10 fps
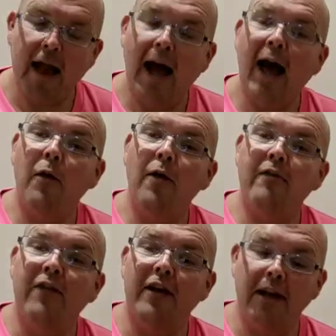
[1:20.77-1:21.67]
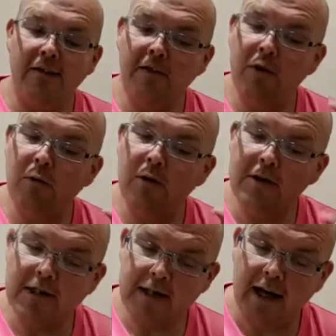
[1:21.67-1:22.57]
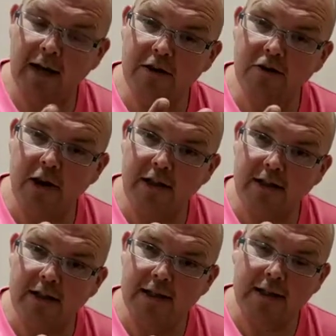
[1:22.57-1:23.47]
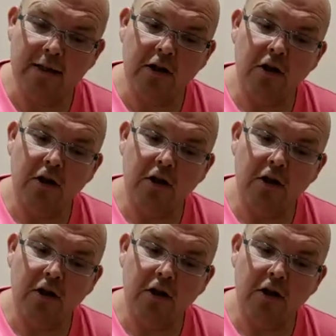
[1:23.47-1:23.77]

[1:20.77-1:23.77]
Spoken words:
However, if you are dehydrated